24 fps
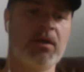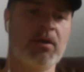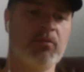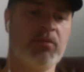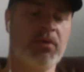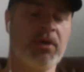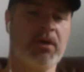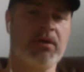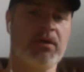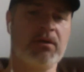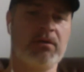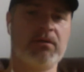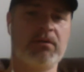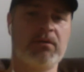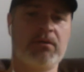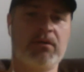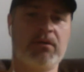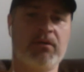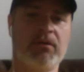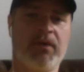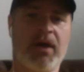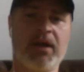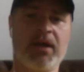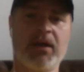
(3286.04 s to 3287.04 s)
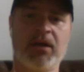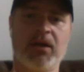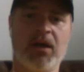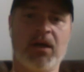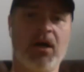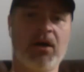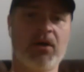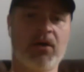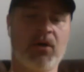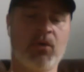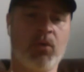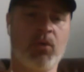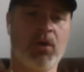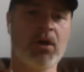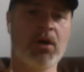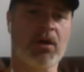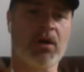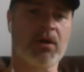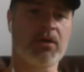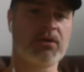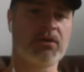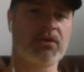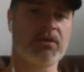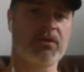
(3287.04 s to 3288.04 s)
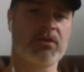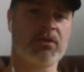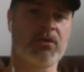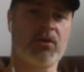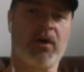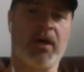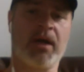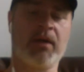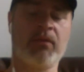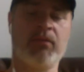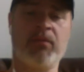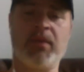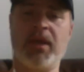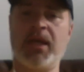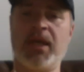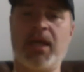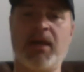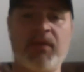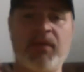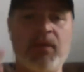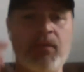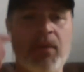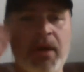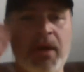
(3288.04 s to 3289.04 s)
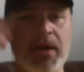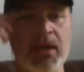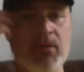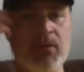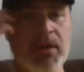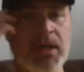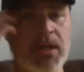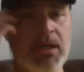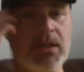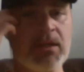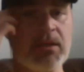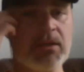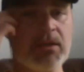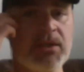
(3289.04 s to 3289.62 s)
but divide and conquer works so i make everybody read